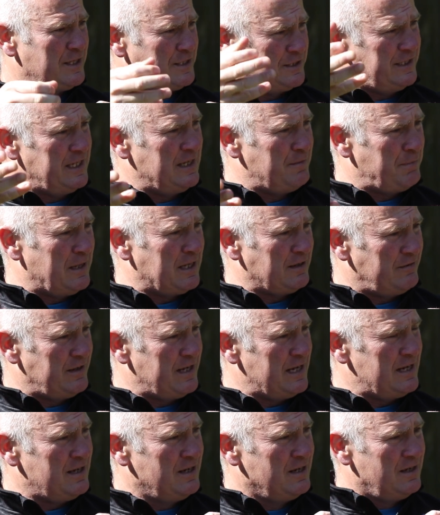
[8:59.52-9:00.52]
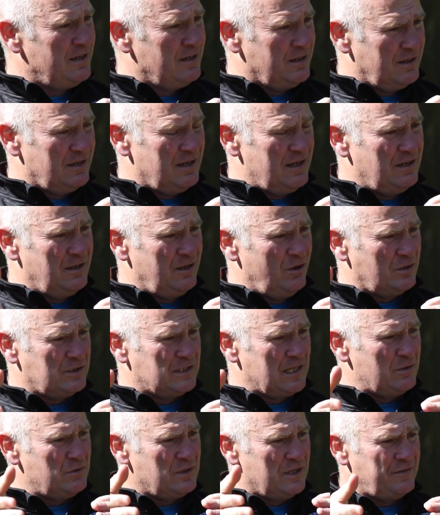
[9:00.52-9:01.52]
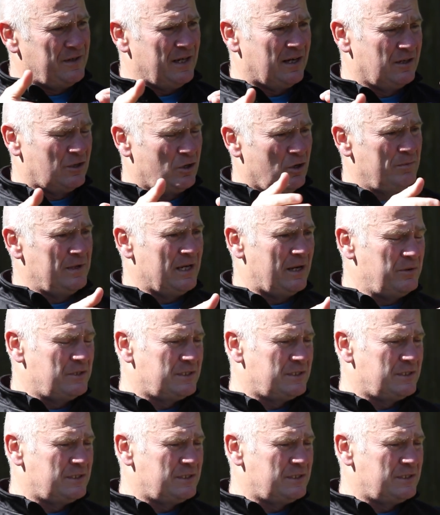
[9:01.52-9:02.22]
have to stay back there. Lockdown, if he had to come here,